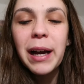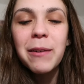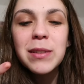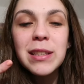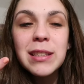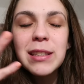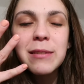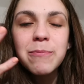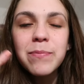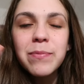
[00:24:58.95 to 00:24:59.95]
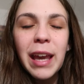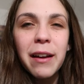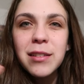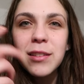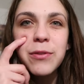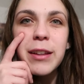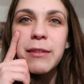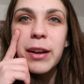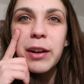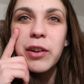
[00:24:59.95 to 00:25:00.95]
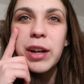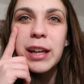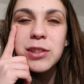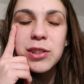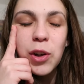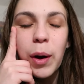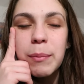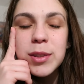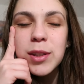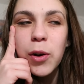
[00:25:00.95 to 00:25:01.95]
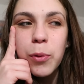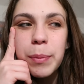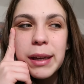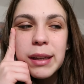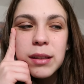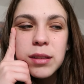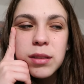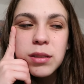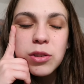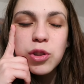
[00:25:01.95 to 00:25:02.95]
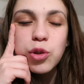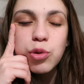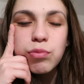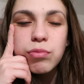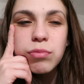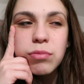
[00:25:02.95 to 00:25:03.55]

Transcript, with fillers: But I'm just, yeah, just feeling very on edge, so I'm just hoping to